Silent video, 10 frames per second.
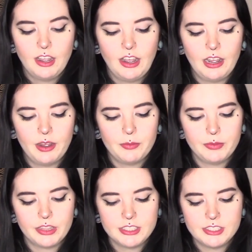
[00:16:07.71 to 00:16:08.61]
Um,
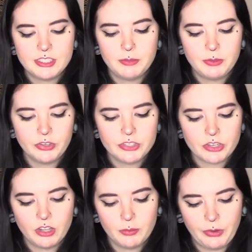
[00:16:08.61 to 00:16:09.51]
this is the Billion
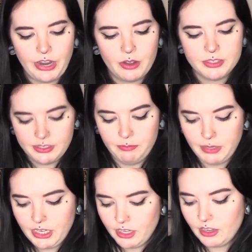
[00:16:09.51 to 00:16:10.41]
Dollar Brows
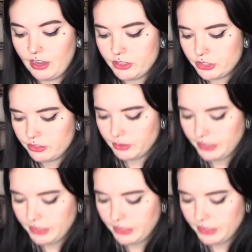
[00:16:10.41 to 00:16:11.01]
Mini, I just threw